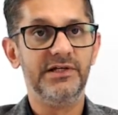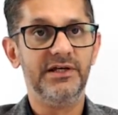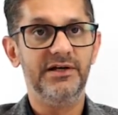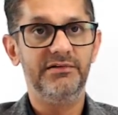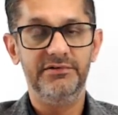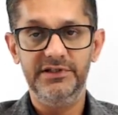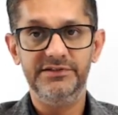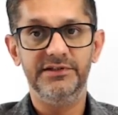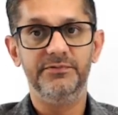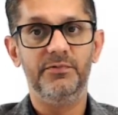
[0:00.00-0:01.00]
a
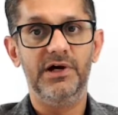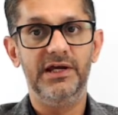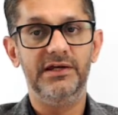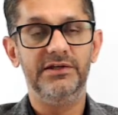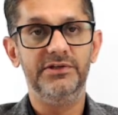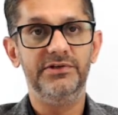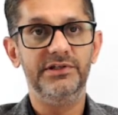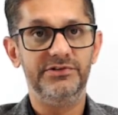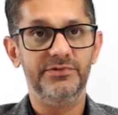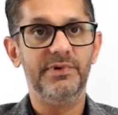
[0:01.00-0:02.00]
reason why you
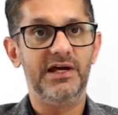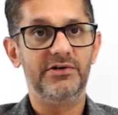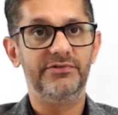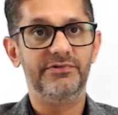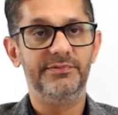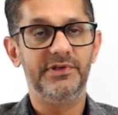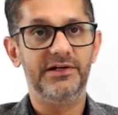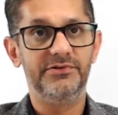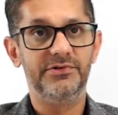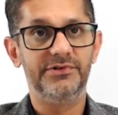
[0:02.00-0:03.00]
need to back out from
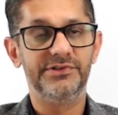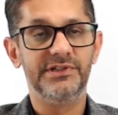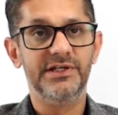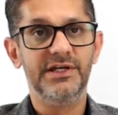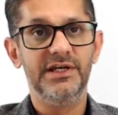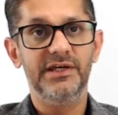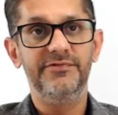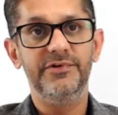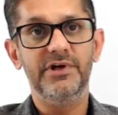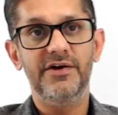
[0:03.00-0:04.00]
that course.
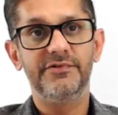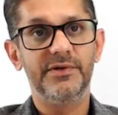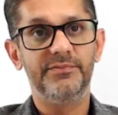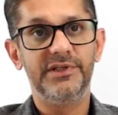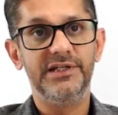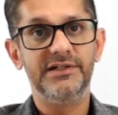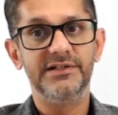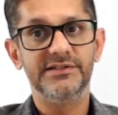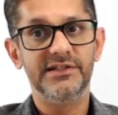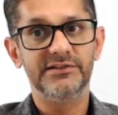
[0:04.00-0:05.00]
If you have
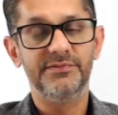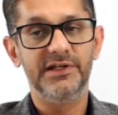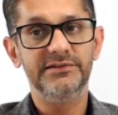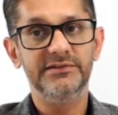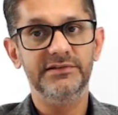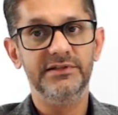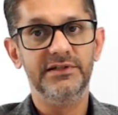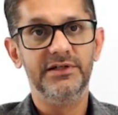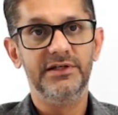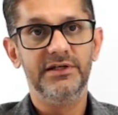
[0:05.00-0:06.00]
completed 6 months,
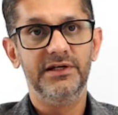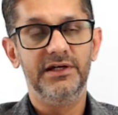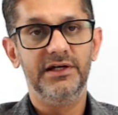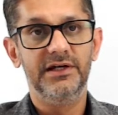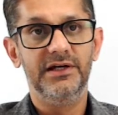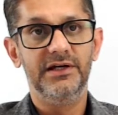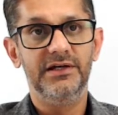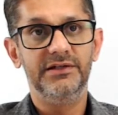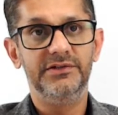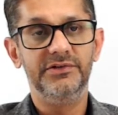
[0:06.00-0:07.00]

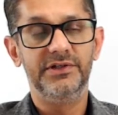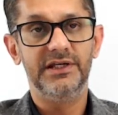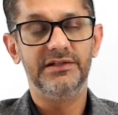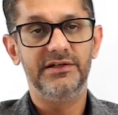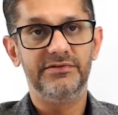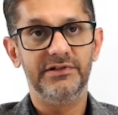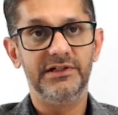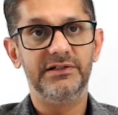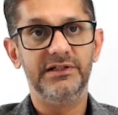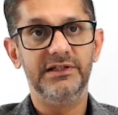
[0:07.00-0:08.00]
you can
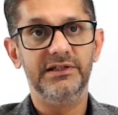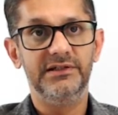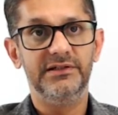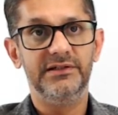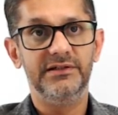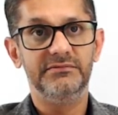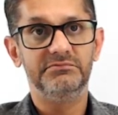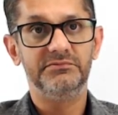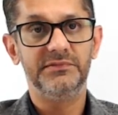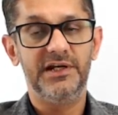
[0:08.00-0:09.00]
definitely,
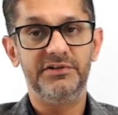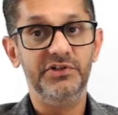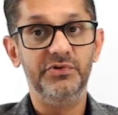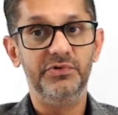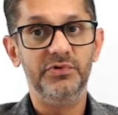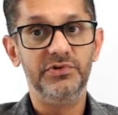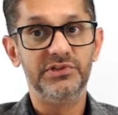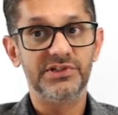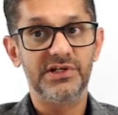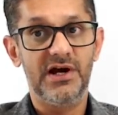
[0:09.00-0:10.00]
that new rule
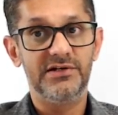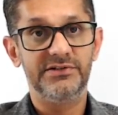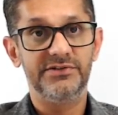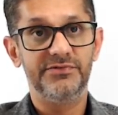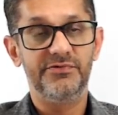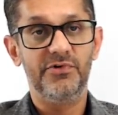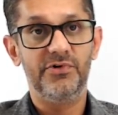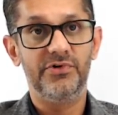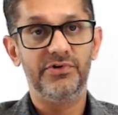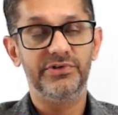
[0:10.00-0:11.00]
starts
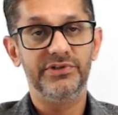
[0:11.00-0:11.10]
for the